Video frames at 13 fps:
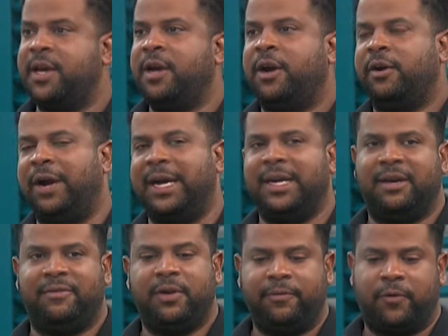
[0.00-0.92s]
yeah. right,
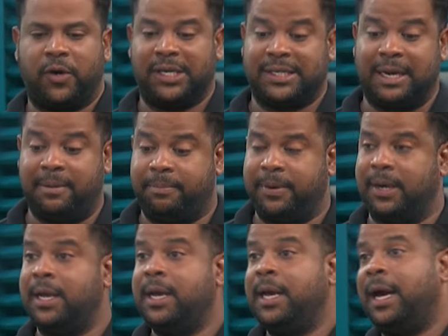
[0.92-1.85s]
Neville? For example,
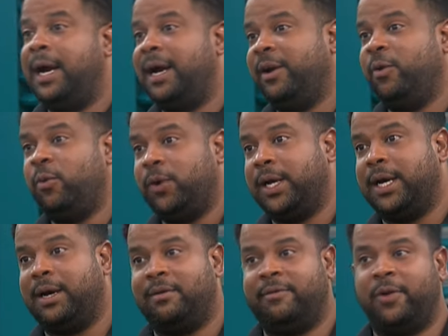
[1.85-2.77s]
I only
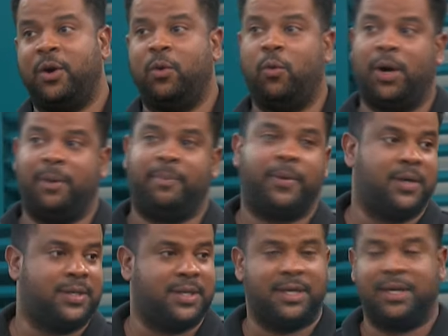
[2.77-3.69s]
have one
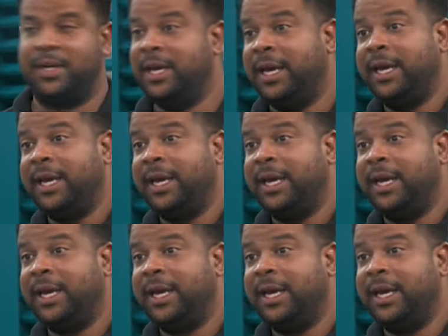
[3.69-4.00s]
person